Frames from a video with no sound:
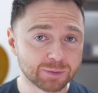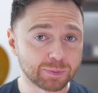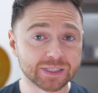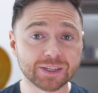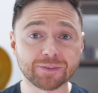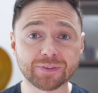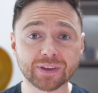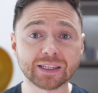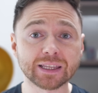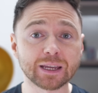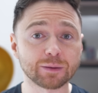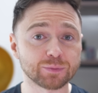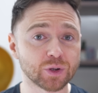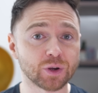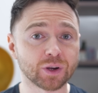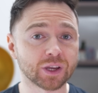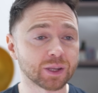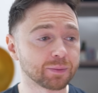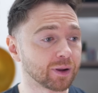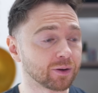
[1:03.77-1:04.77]
Specifically, I'm
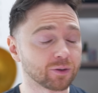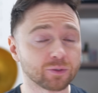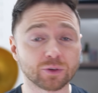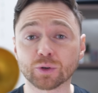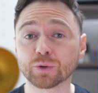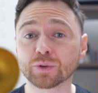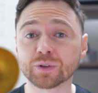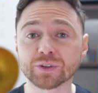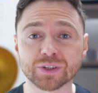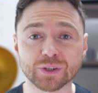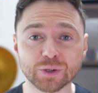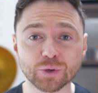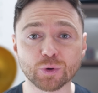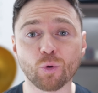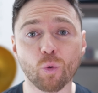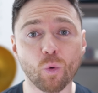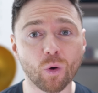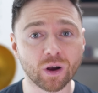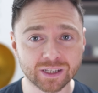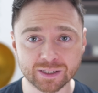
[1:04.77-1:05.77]
talking about Google's new
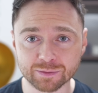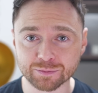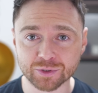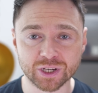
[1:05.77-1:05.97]
quantum